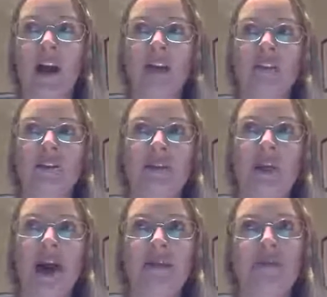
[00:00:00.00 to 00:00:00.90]
So
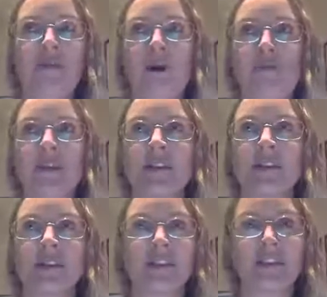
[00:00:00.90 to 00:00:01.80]
at the moment,
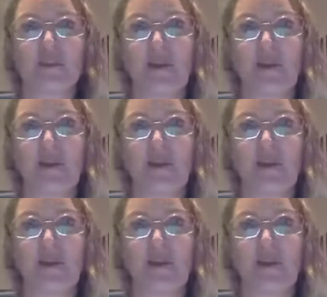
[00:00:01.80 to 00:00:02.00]
it's a little bit